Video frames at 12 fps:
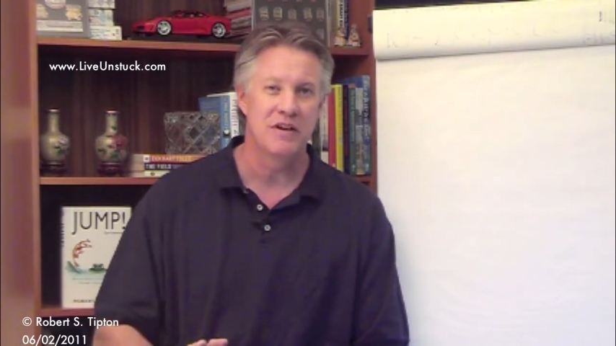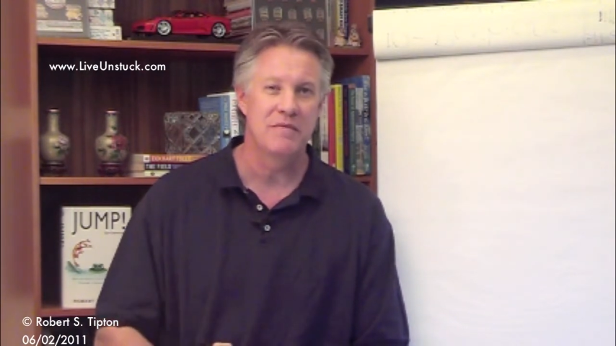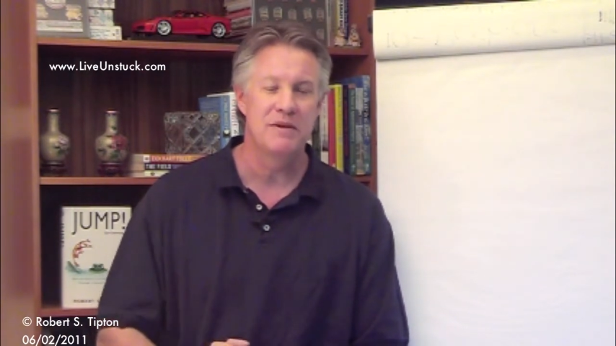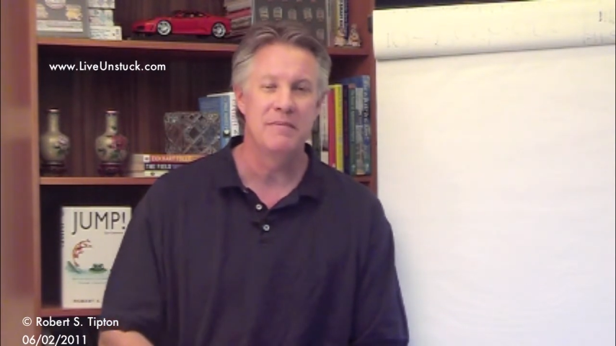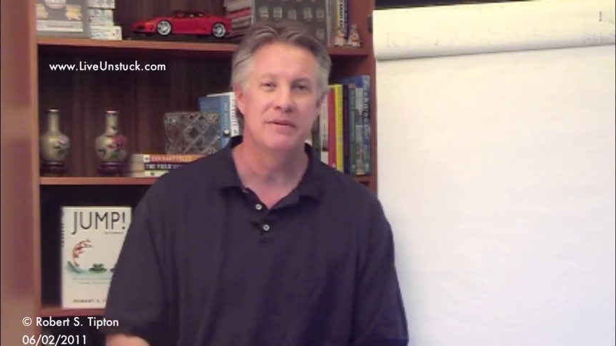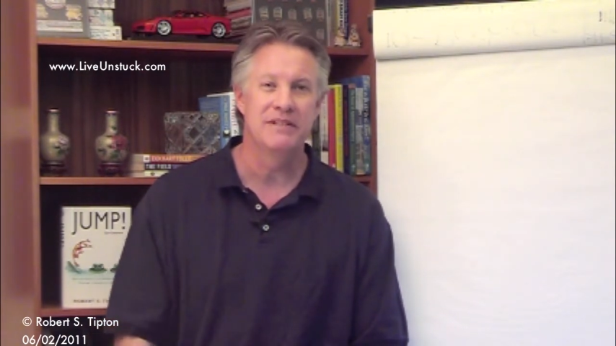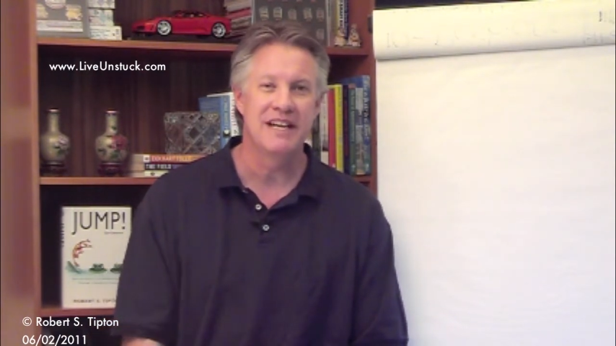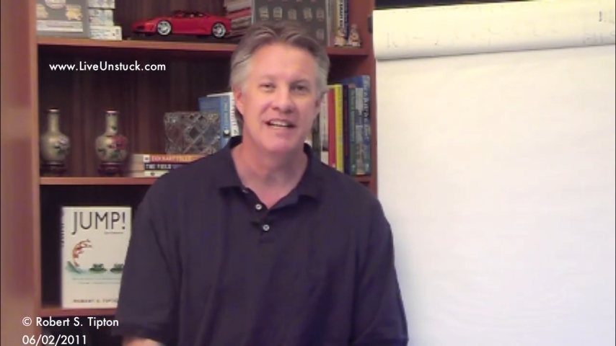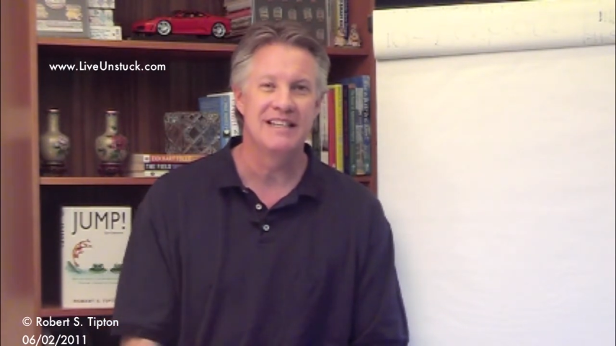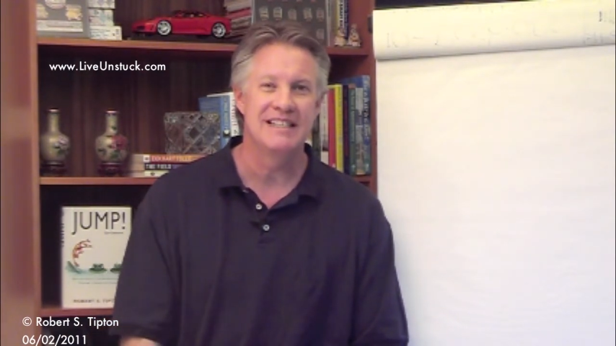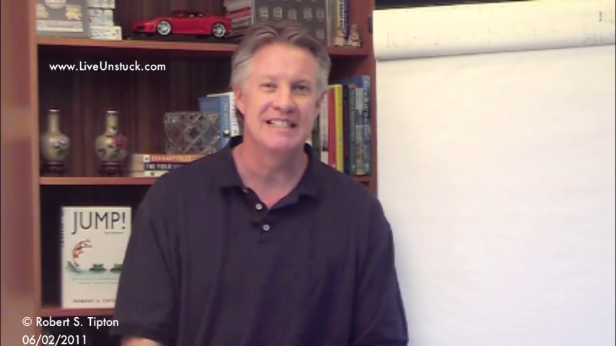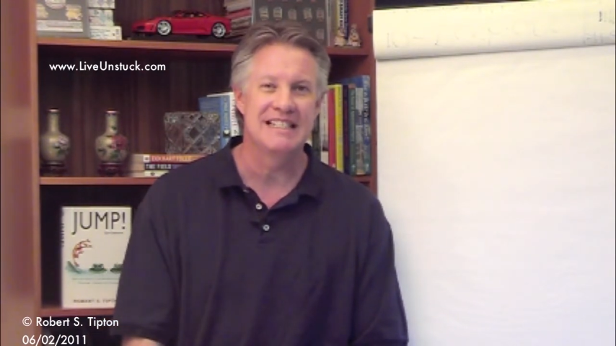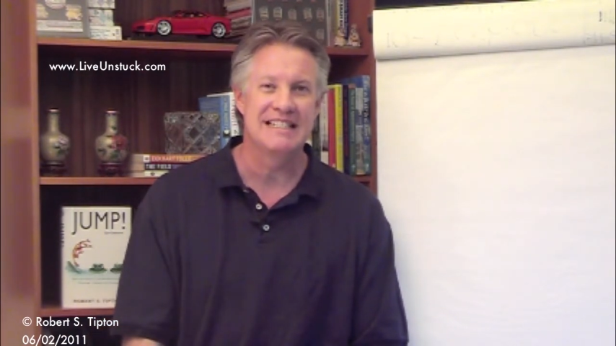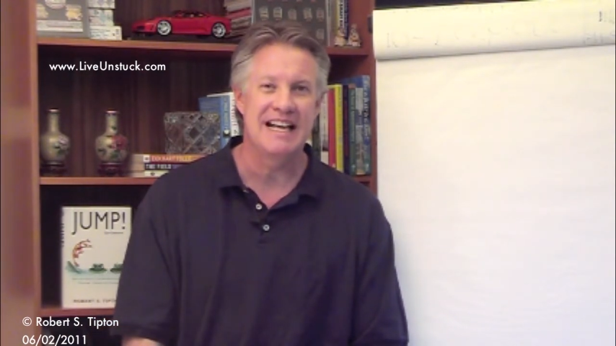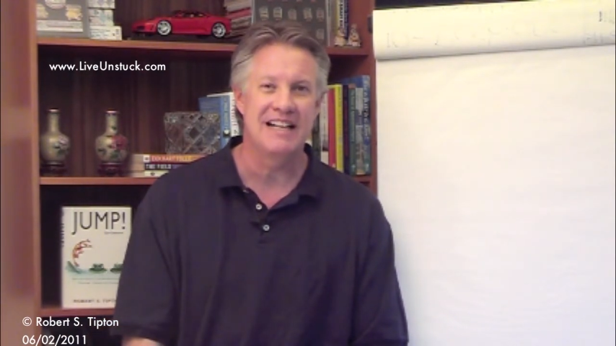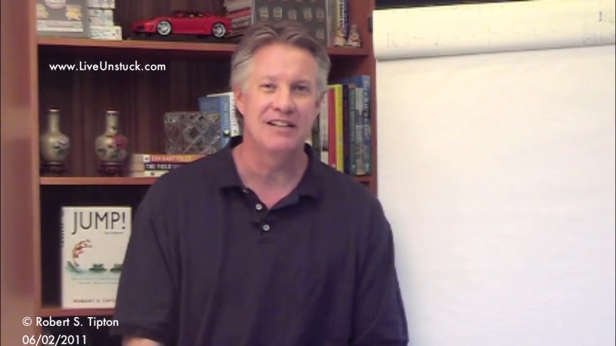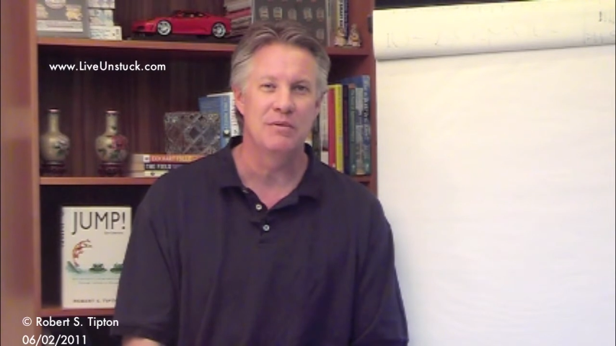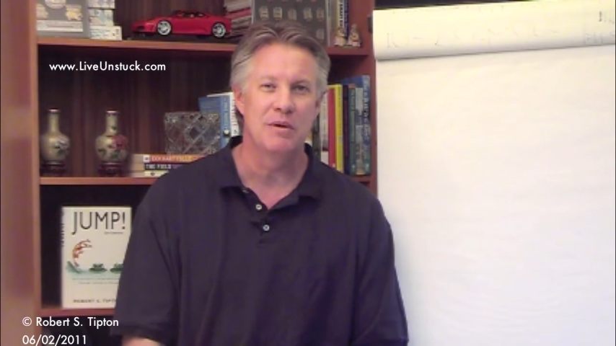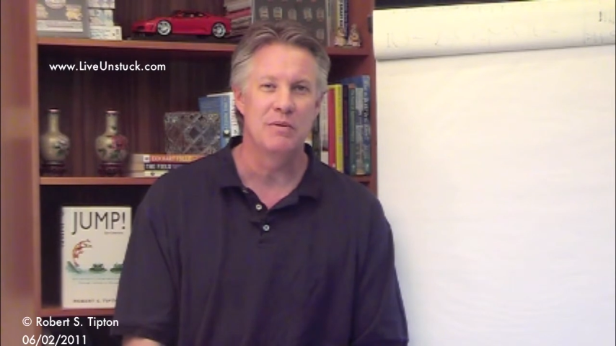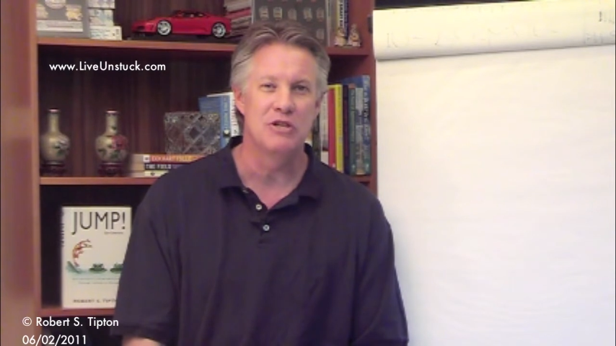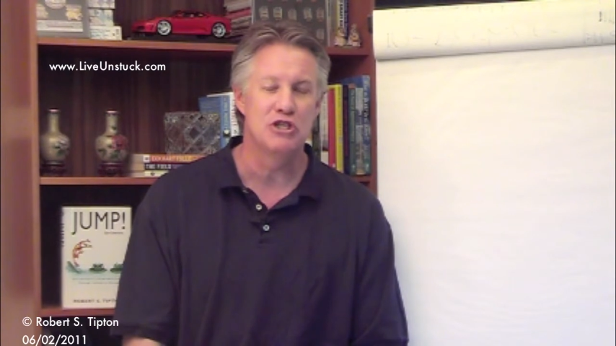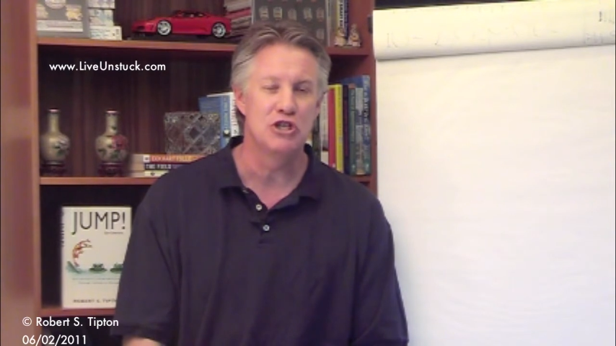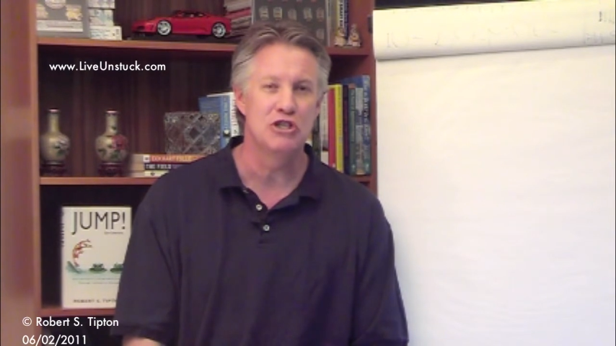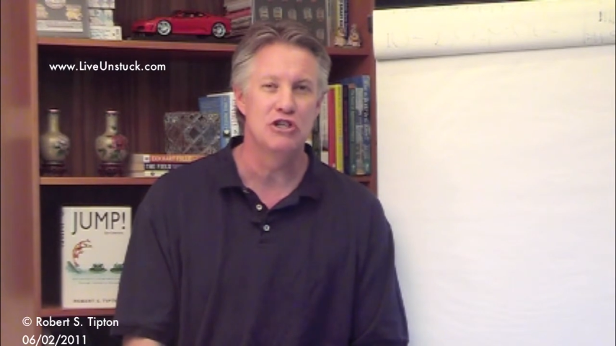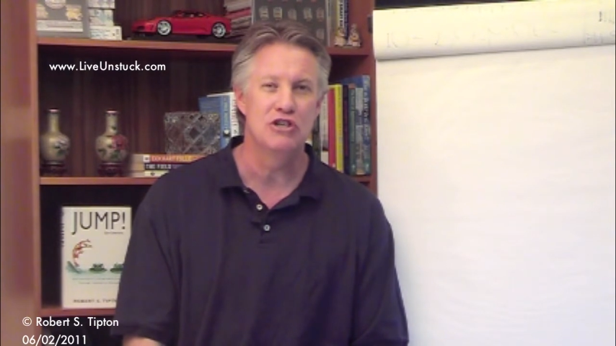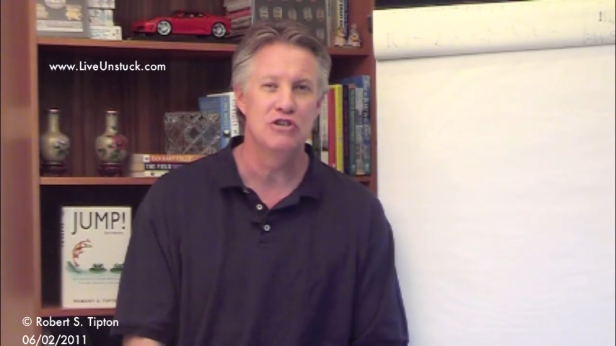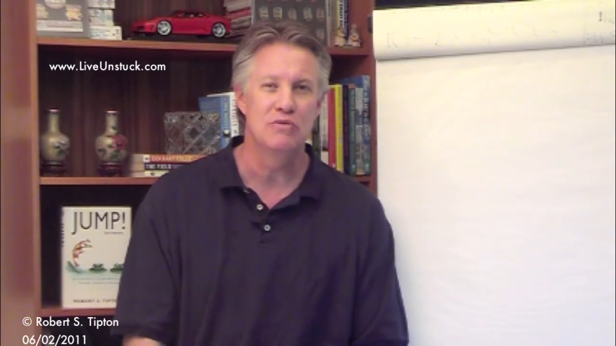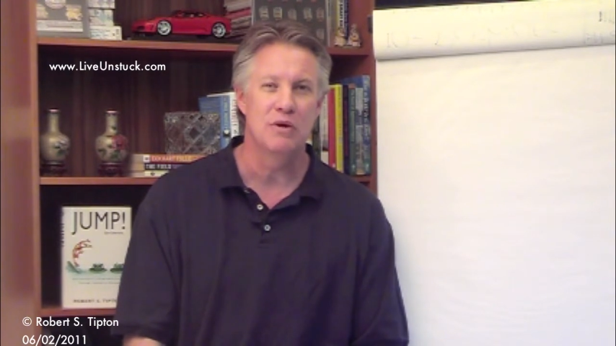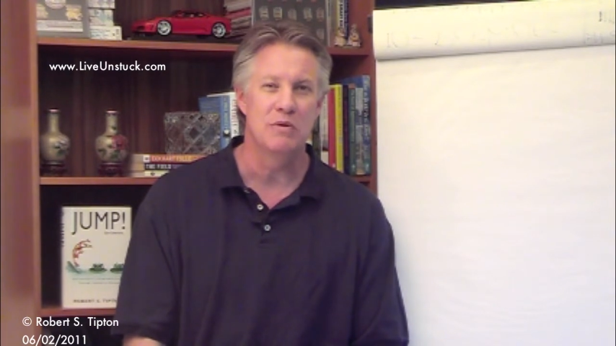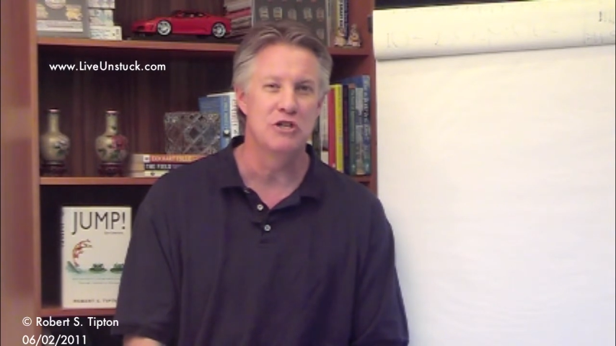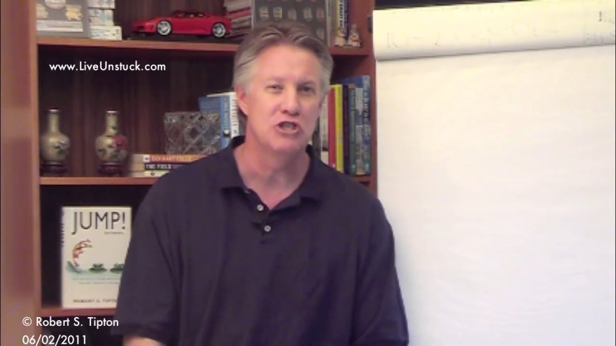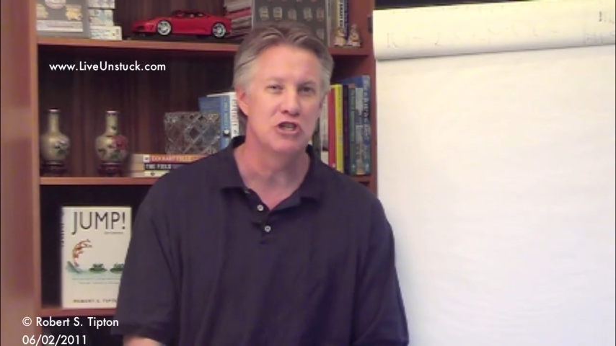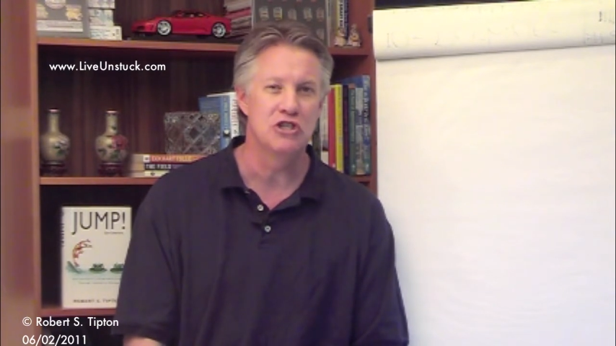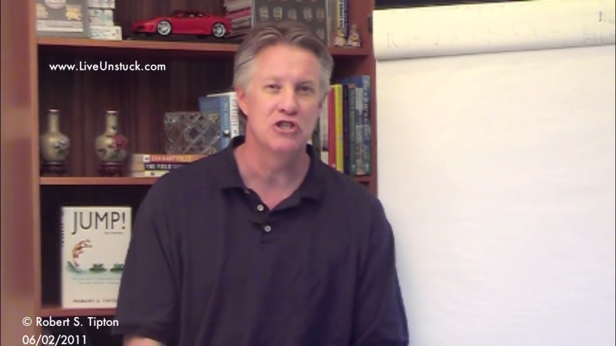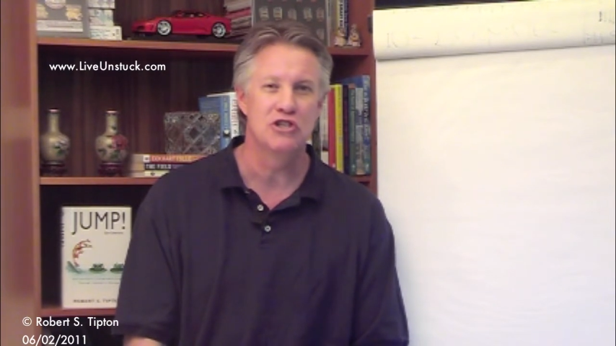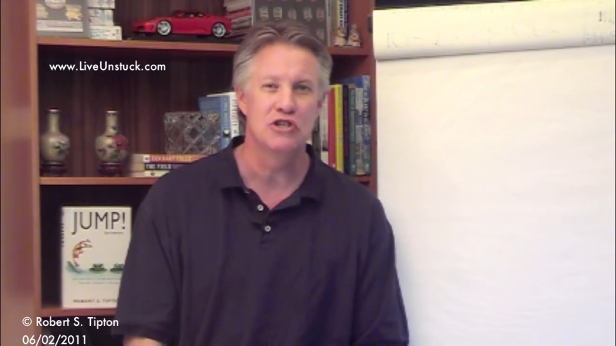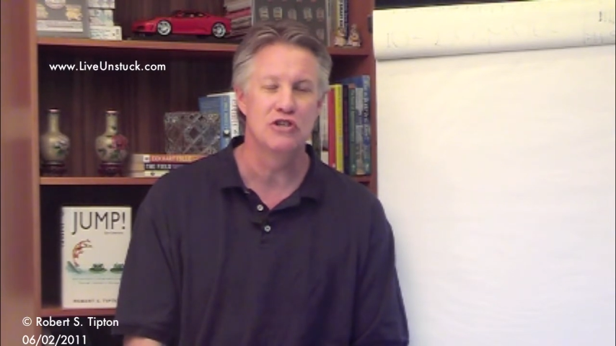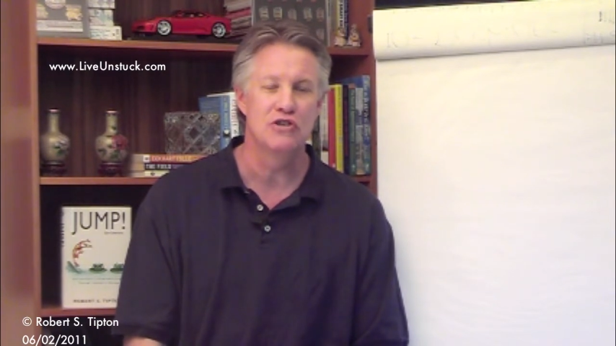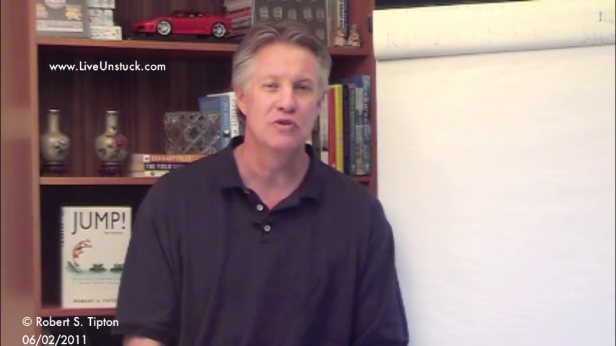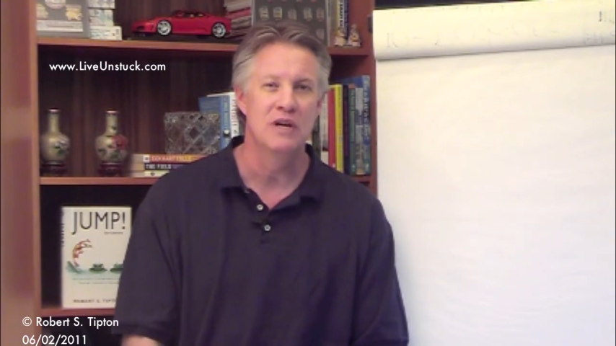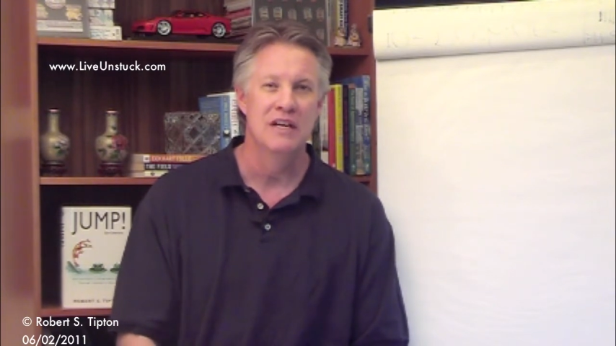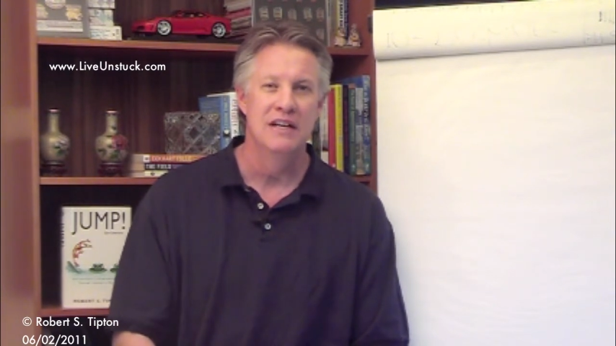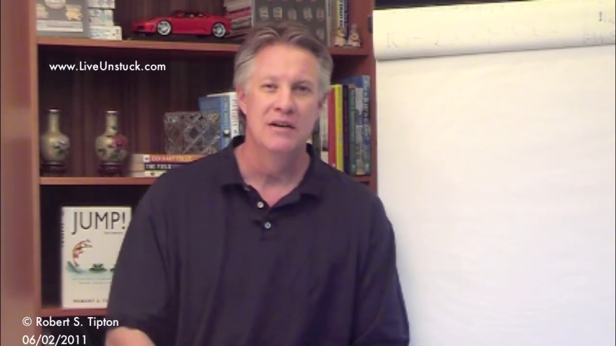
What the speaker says: we have people telling us exactly what we should do, what we shouldn't do.